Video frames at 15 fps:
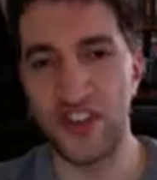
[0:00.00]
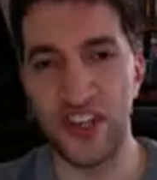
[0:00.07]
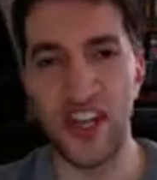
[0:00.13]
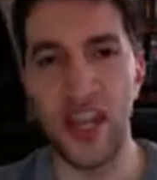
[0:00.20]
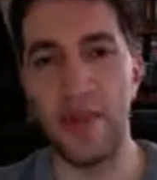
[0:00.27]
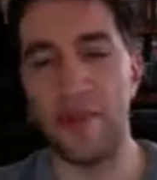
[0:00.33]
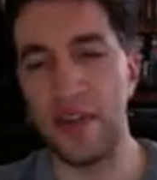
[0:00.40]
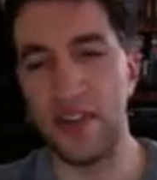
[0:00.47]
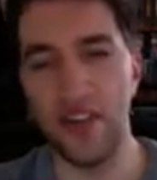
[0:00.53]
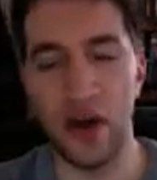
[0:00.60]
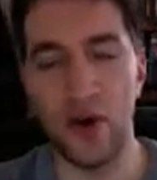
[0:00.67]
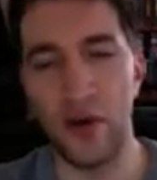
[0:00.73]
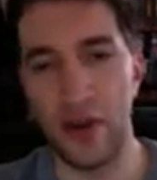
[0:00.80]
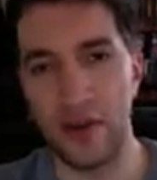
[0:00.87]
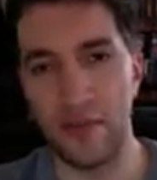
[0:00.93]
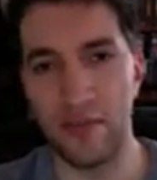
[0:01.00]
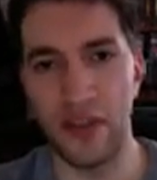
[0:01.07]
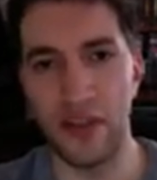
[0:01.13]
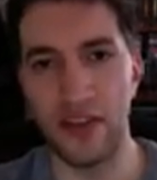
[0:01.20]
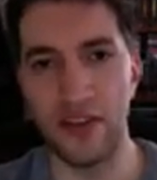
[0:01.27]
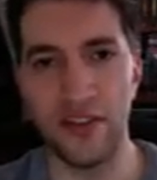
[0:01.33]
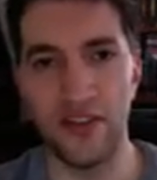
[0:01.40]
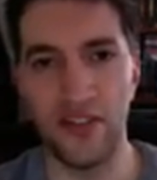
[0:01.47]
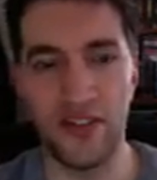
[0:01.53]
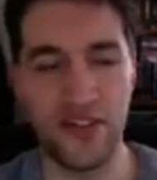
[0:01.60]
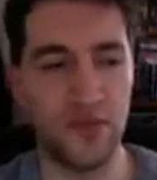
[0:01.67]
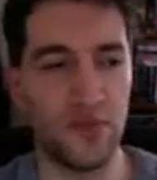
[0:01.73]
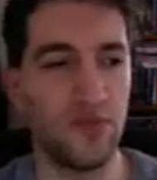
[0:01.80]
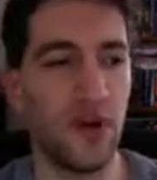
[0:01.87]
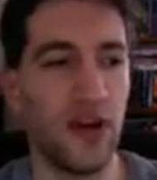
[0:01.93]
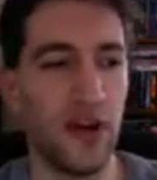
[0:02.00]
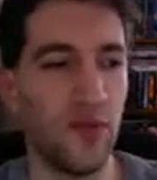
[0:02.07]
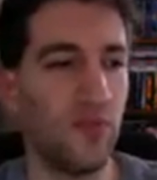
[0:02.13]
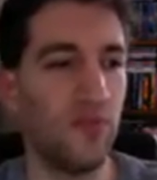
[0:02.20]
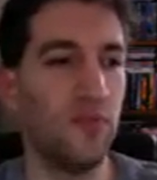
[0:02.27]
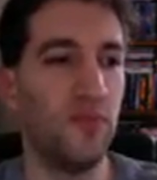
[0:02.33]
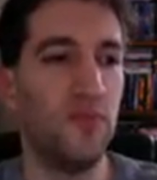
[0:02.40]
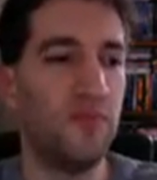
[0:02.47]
to keep it going because, well,